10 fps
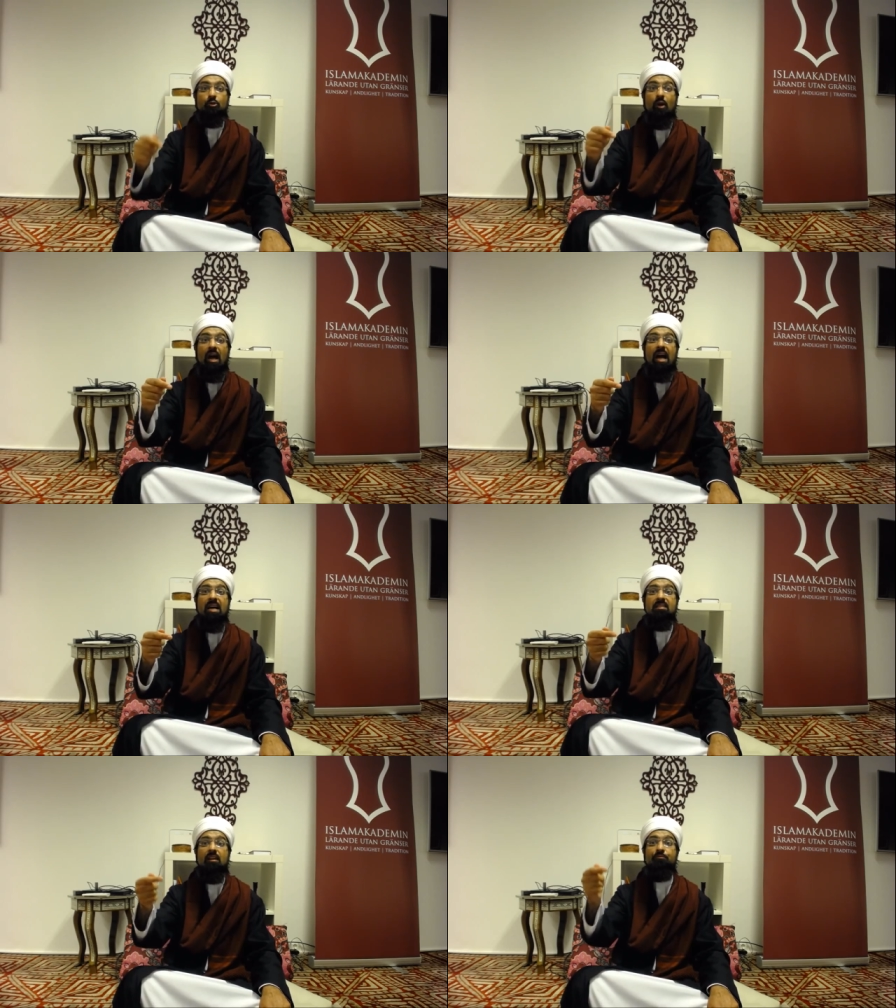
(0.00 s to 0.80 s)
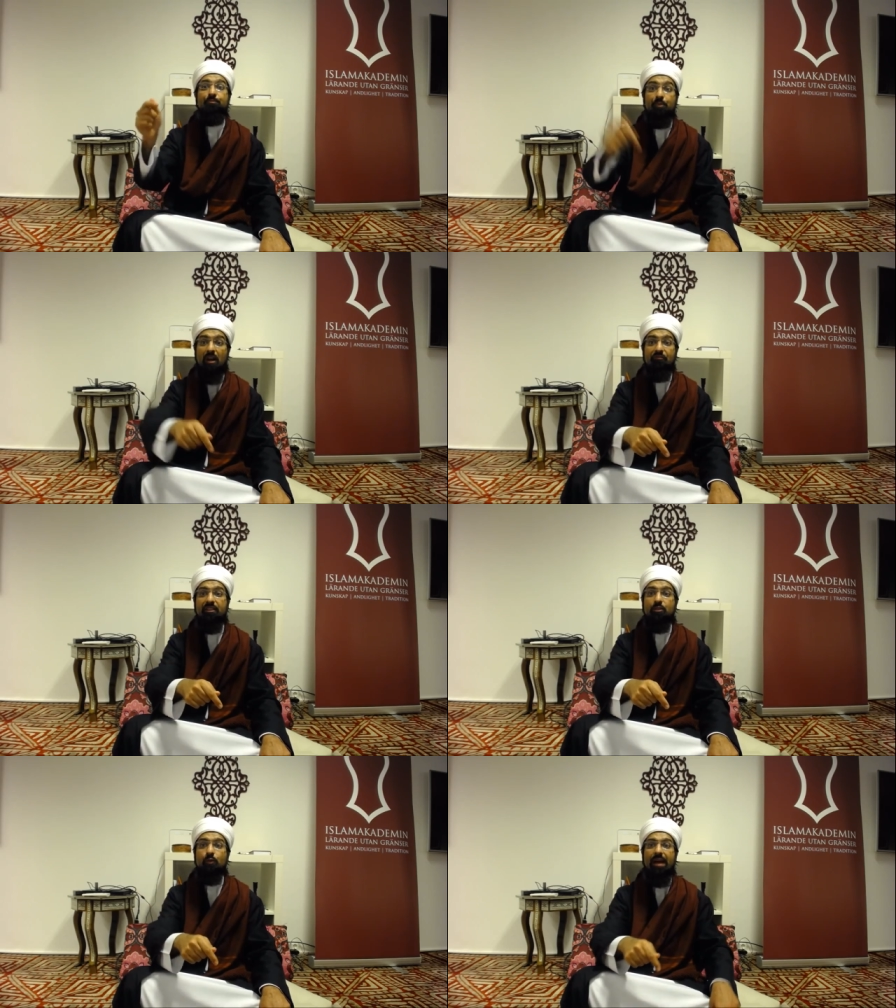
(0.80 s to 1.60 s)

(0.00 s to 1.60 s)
du'as of prophets were